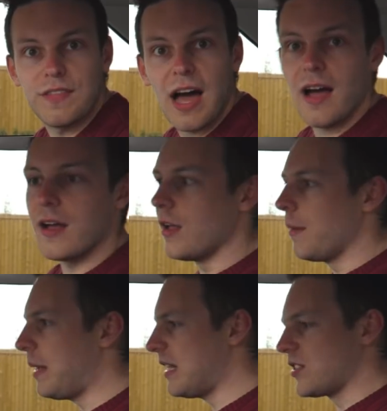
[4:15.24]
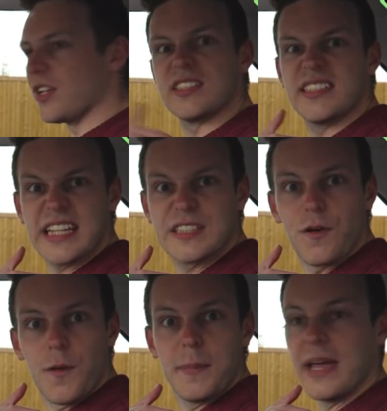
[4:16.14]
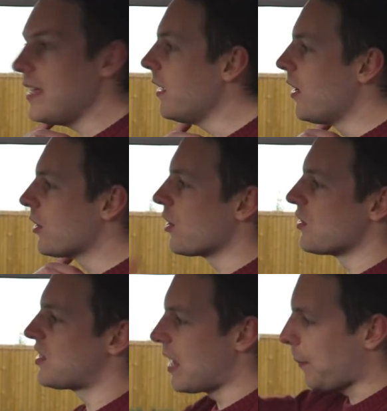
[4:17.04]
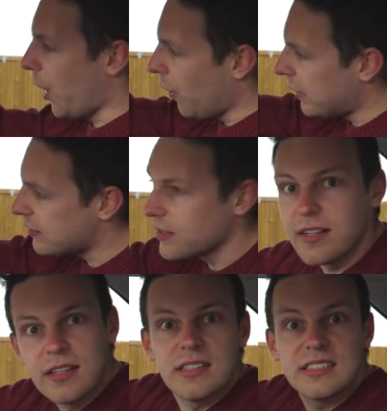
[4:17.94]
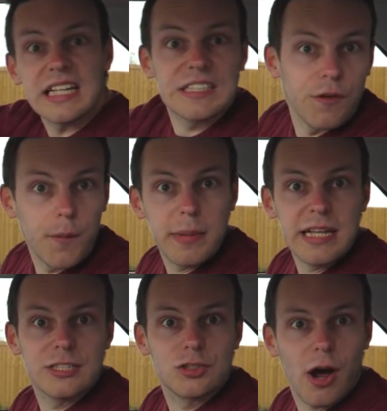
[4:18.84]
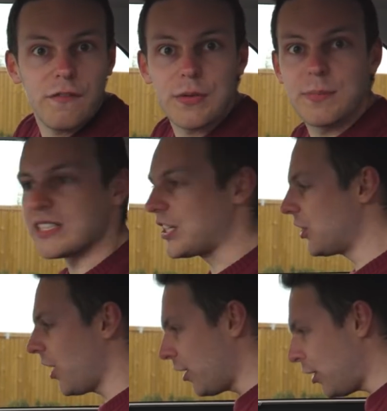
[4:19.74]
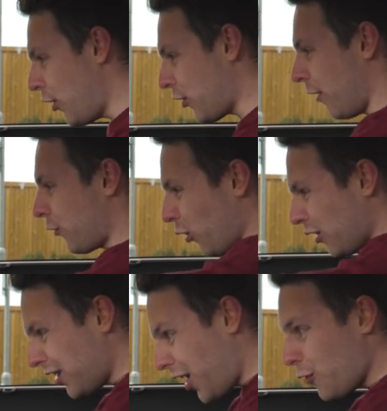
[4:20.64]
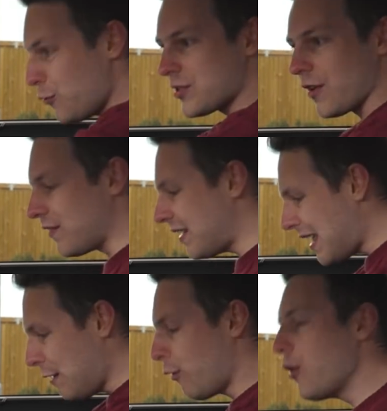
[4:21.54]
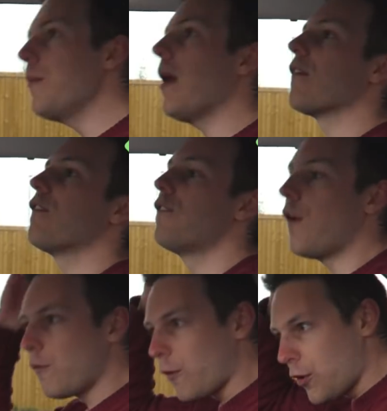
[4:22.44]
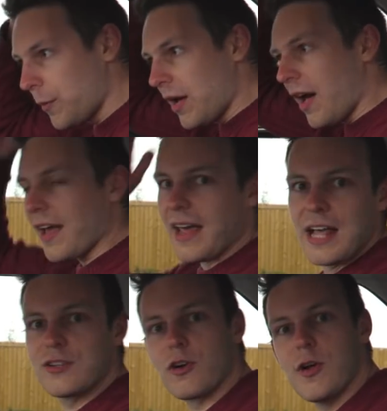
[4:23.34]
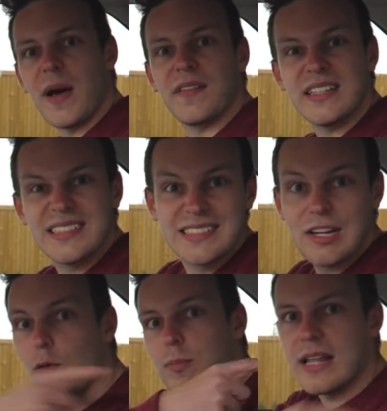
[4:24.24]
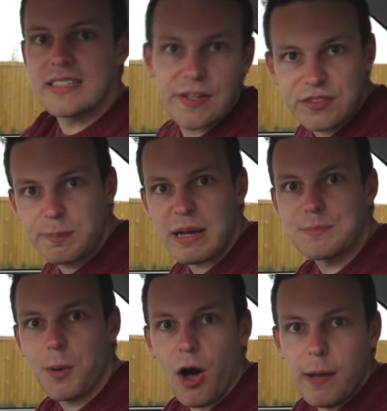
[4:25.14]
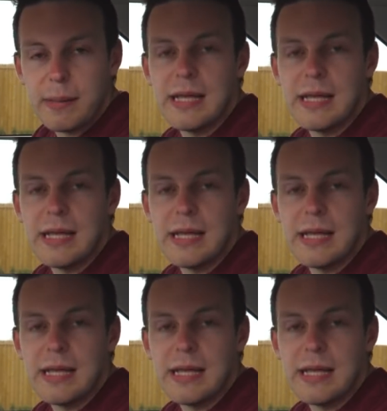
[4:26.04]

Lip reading: of that means that 6-foot me can sit behind 6-foot me's driving position. And look, I've got loads of knee room and foot room and headroom, and there's still plenty of space behind